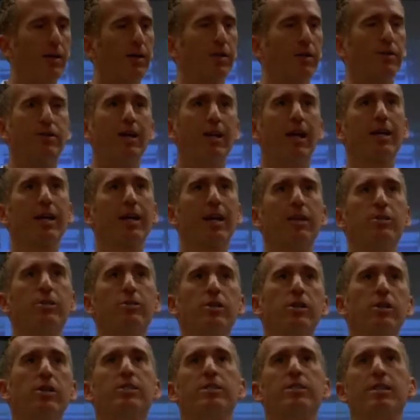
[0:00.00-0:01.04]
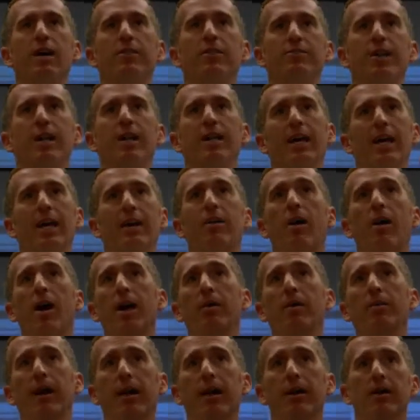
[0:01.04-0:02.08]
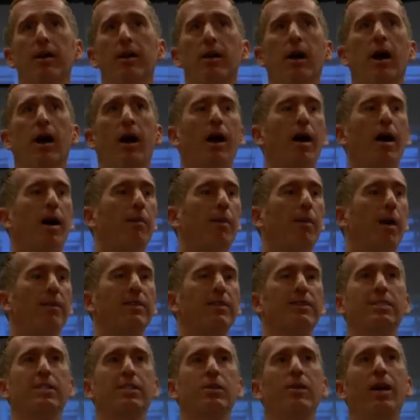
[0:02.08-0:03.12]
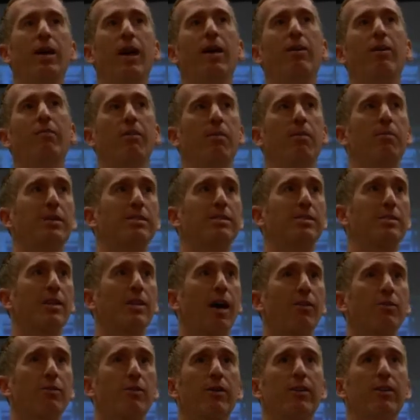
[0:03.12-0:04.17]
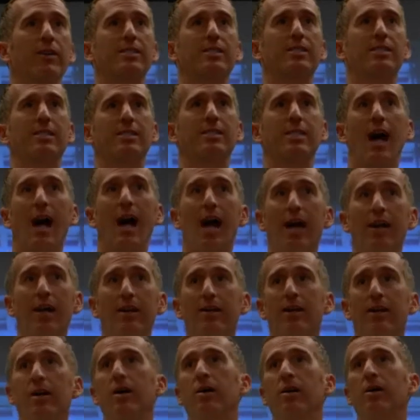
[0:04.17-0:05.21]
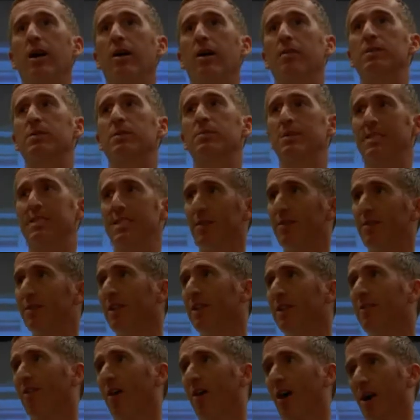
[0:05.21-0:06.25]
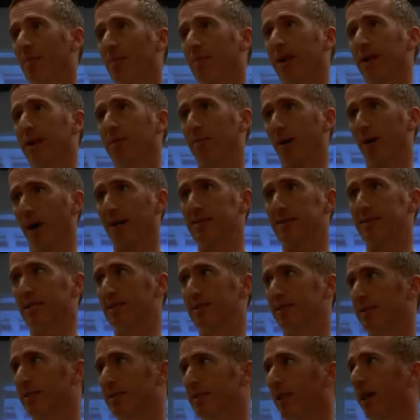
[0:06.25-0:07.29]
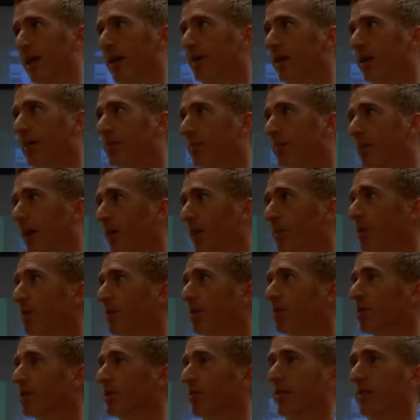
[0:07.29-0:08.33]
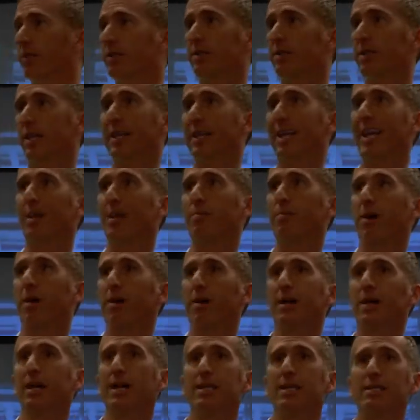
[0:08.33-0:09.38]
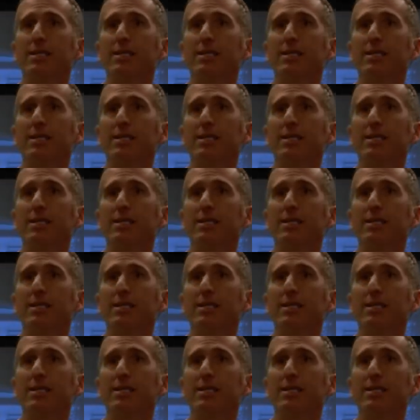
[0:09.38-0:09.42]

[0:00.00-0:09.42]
do it yourself, delegate or automate. Obviously, we have a piece of software that's designed specifically for automating processes. A lot of people use it for delegating marketing and